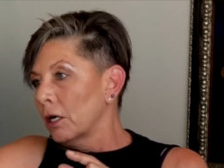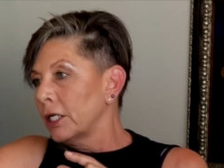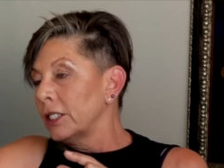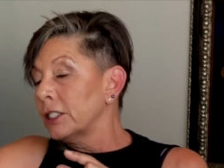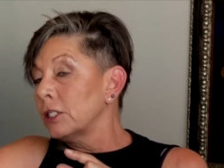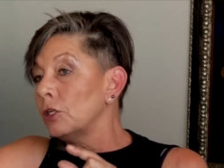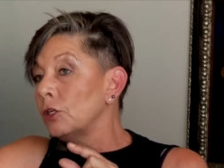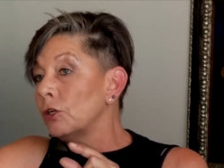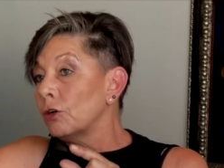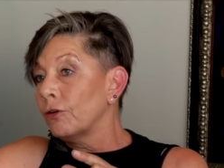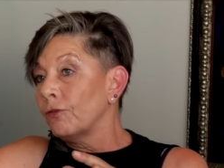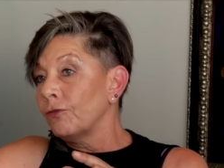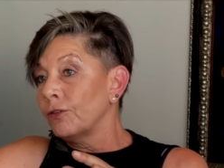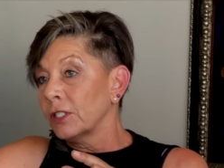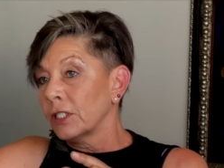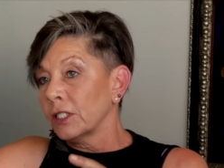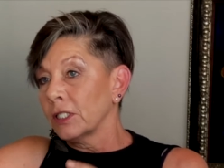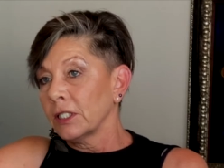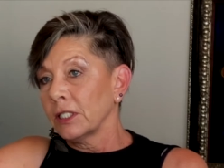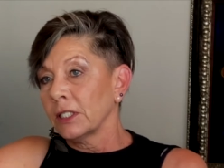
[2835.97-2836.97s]
He's a
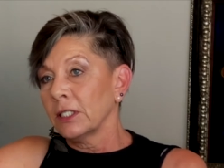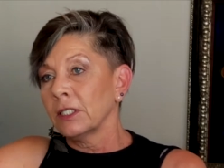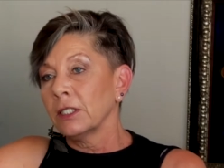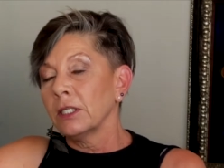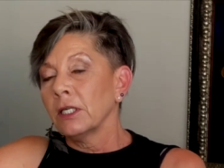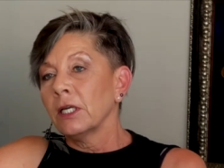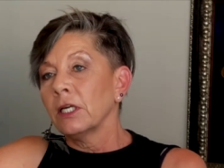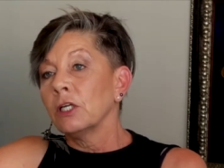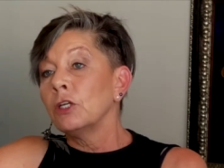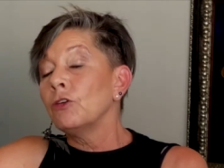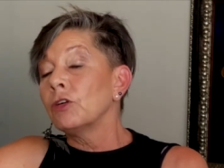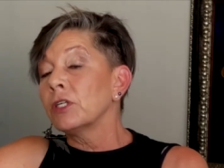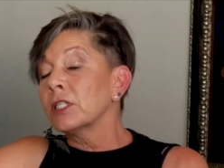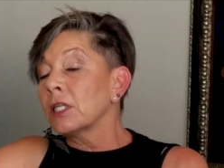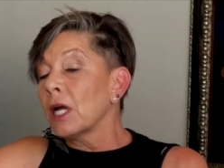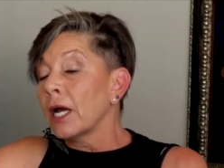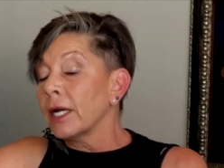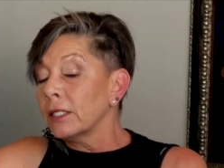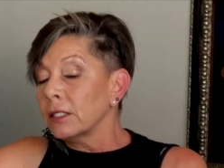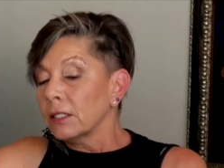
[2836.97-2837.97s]
neurophysicist,
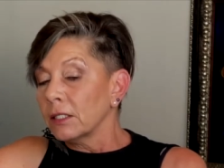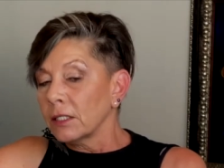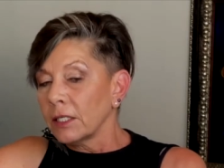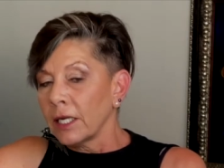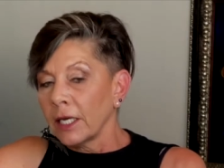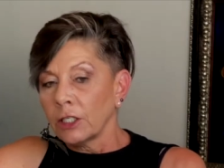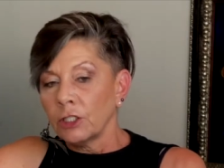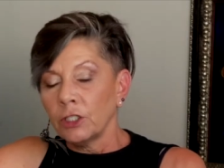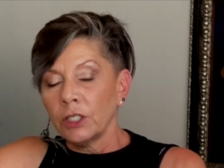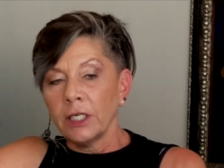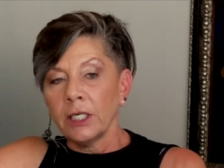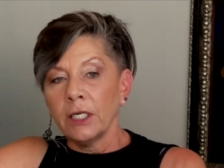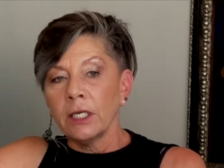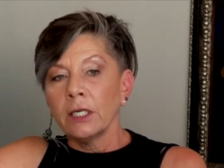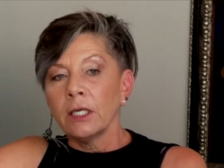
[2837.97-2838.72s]
neuroscientist actually.